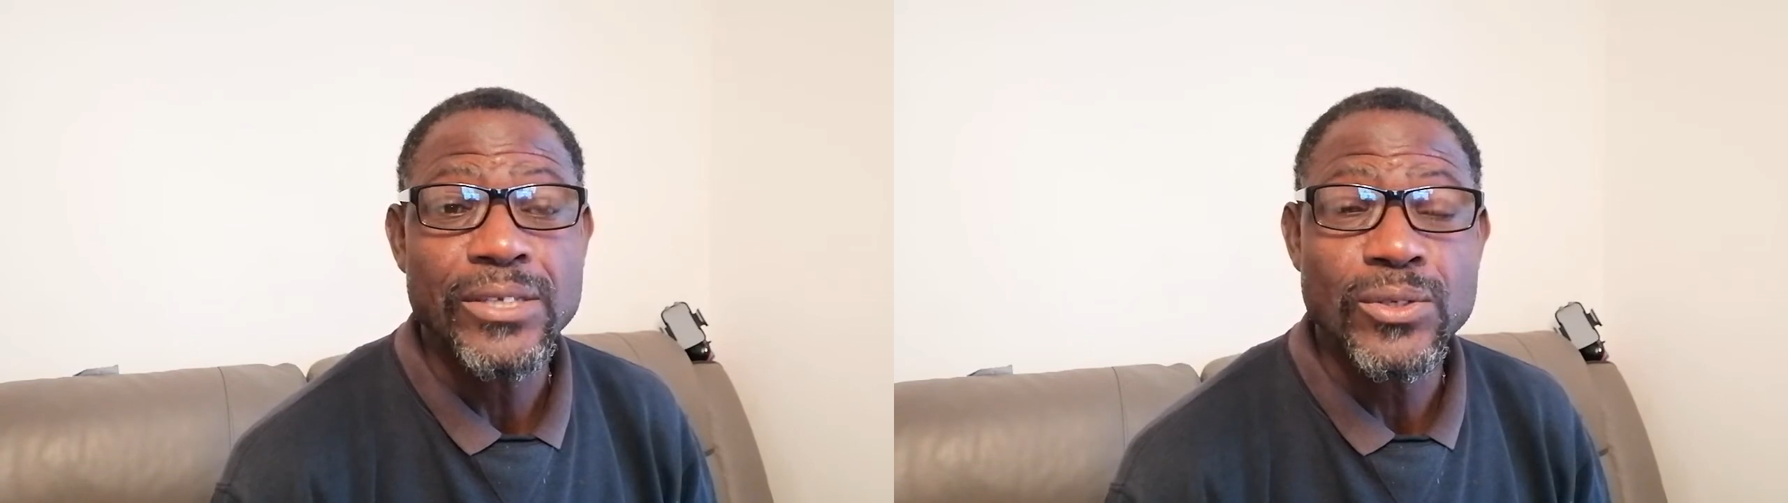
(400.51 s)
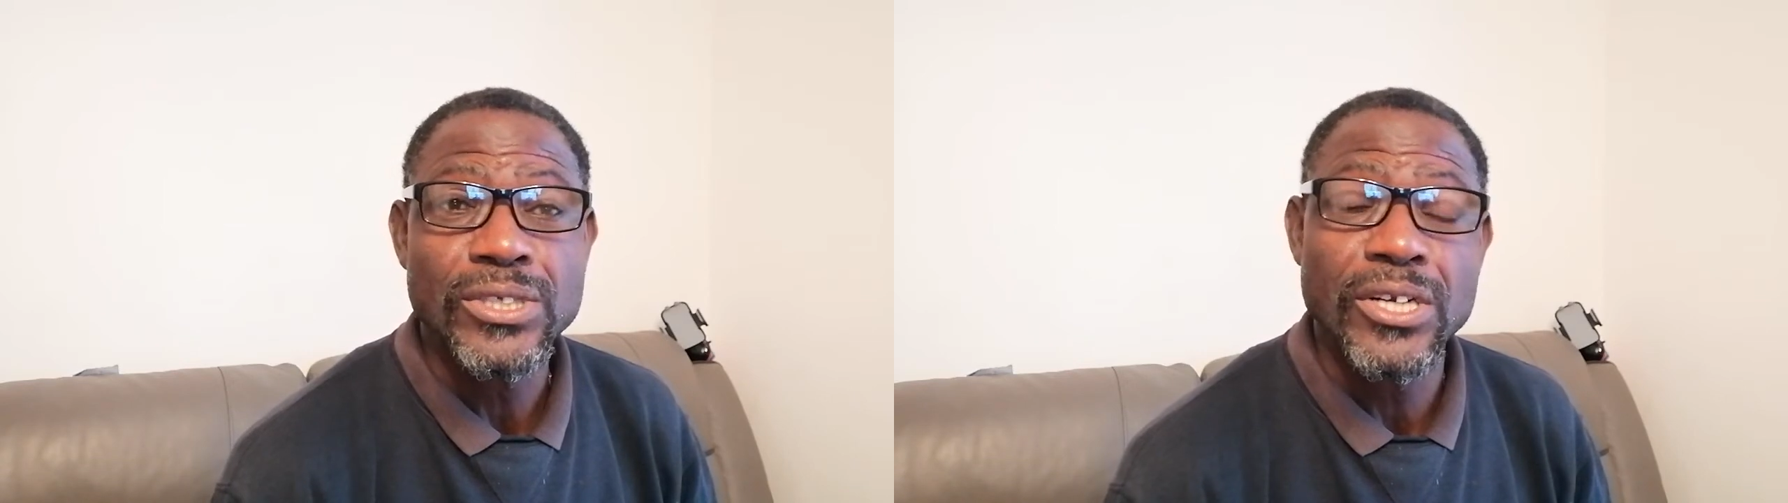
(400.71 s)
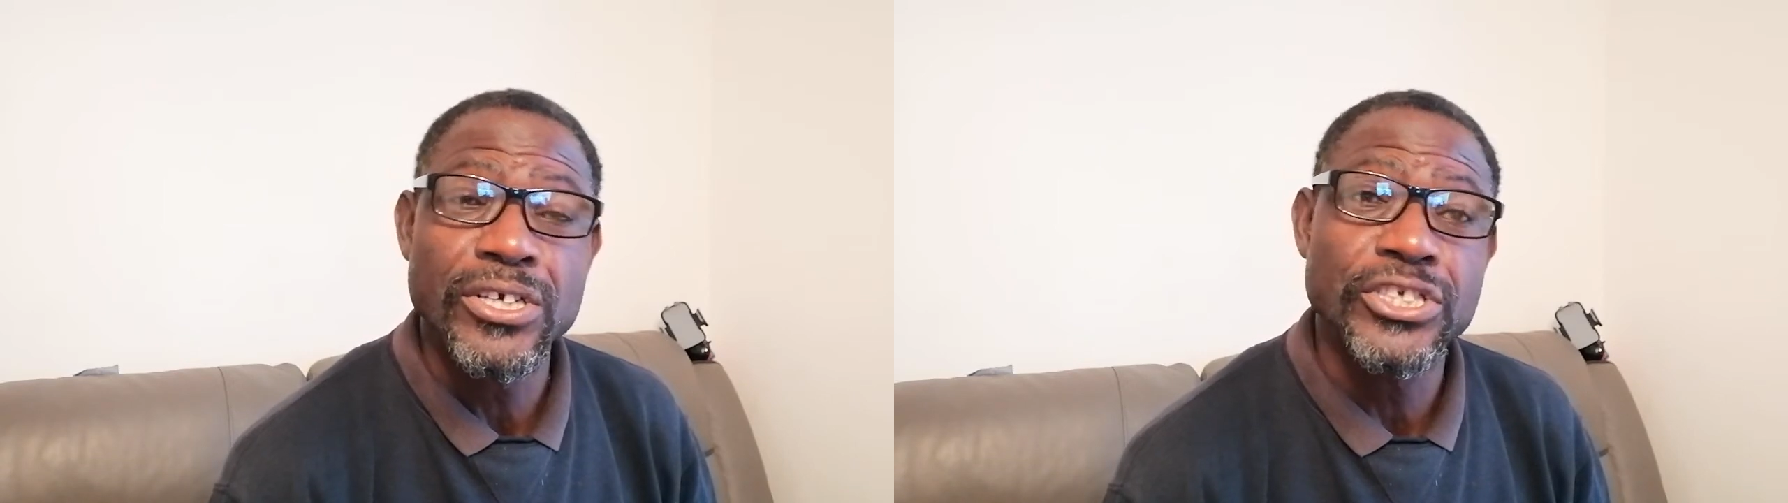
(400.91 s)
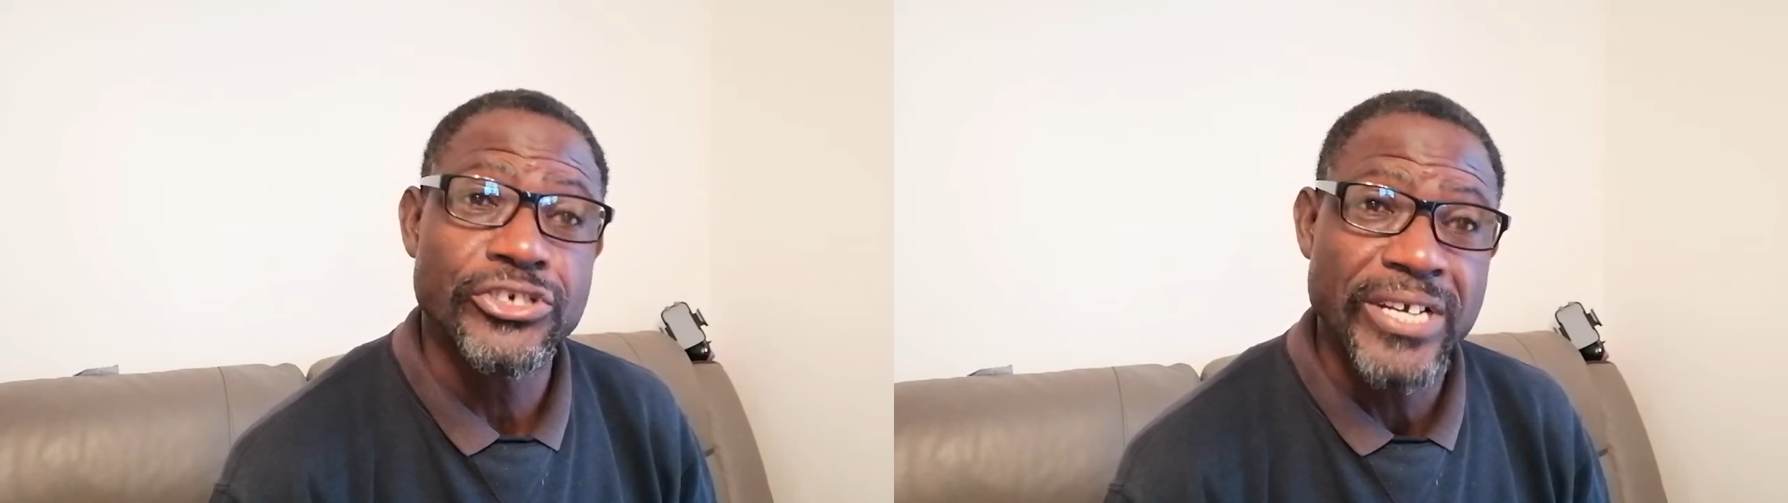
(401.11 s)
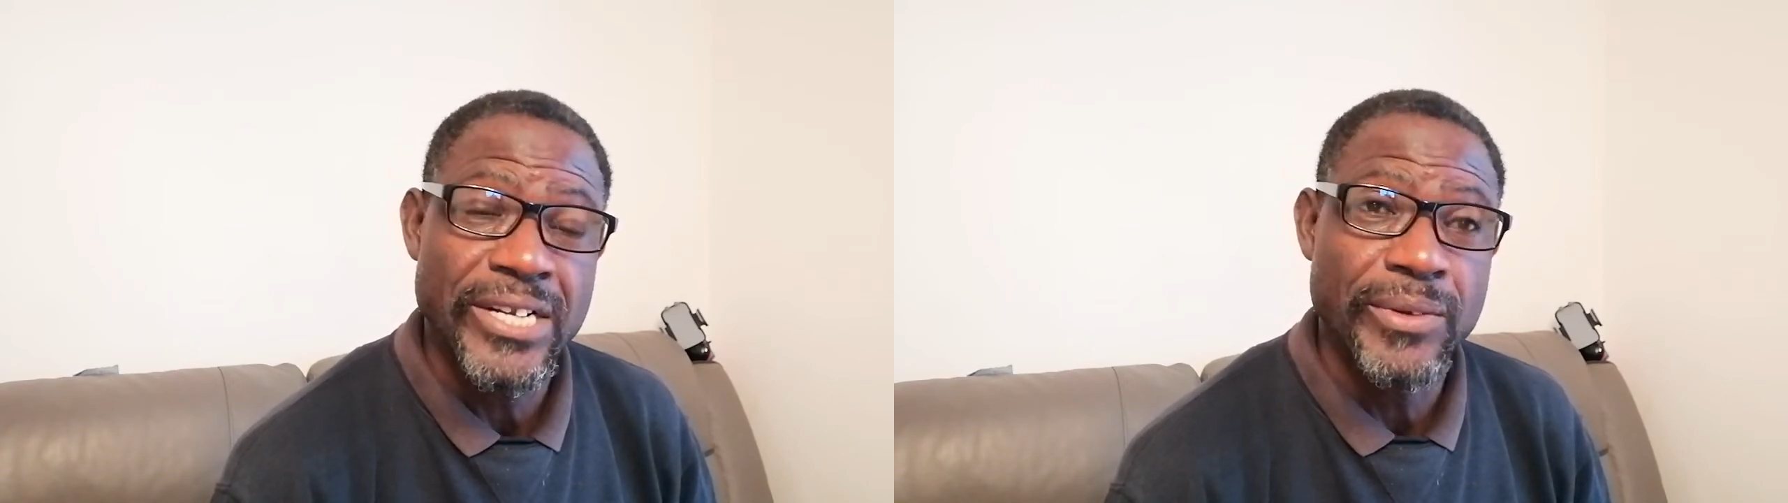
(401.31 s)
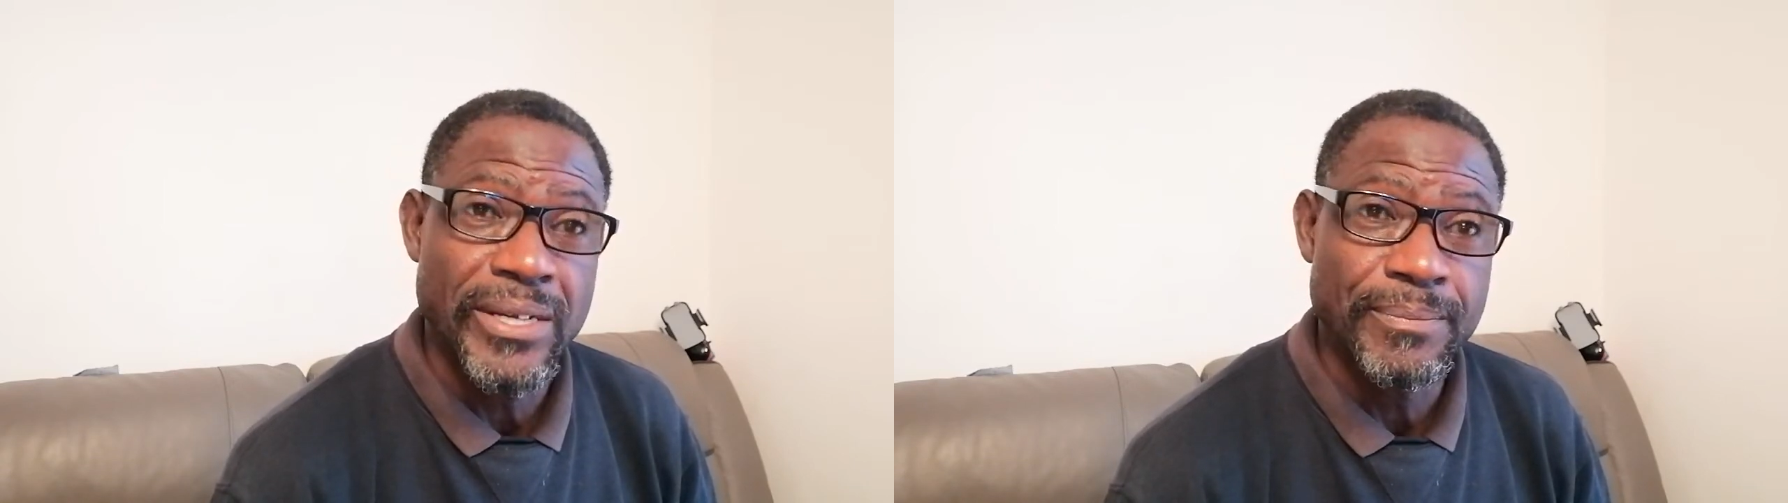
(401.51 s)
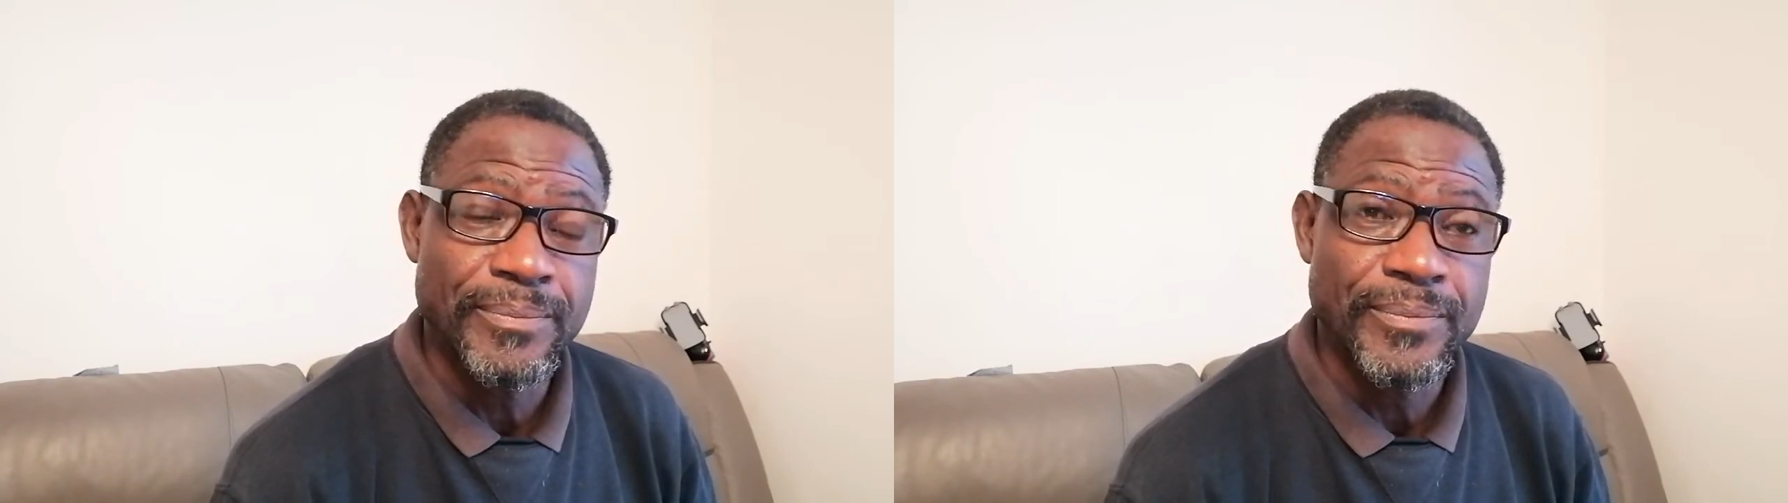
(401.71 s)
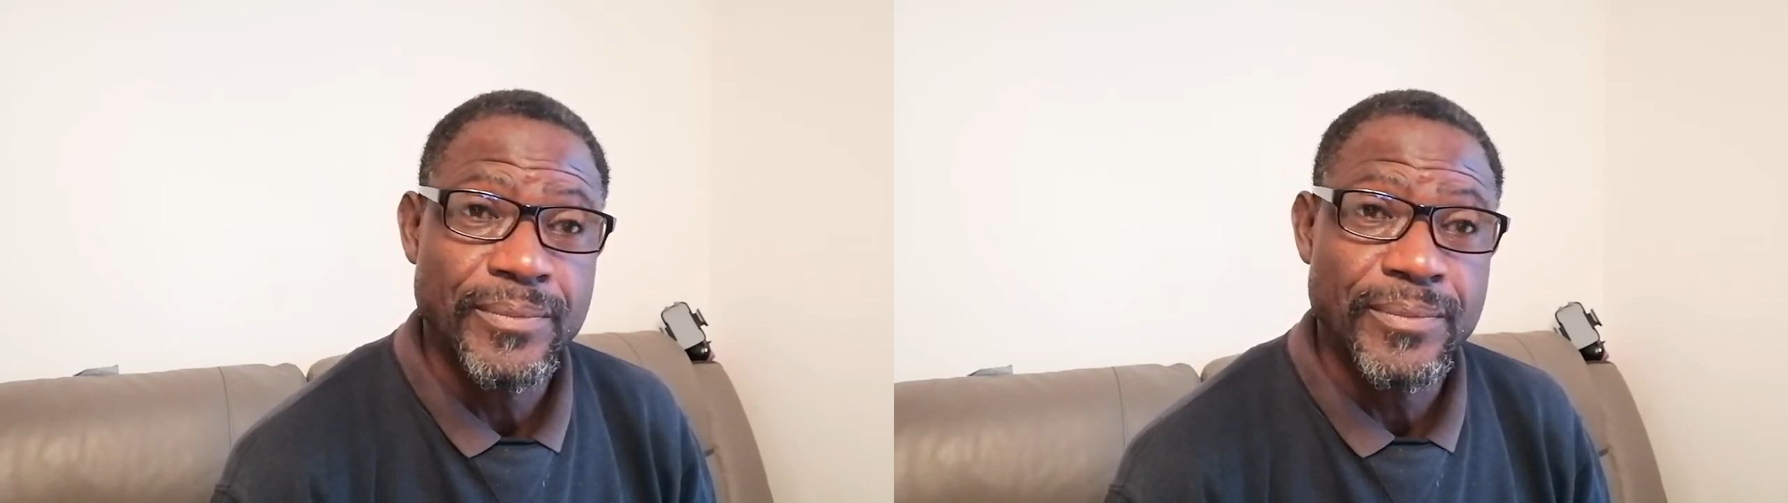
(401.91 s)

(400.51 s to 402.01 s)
used to learn trade with him.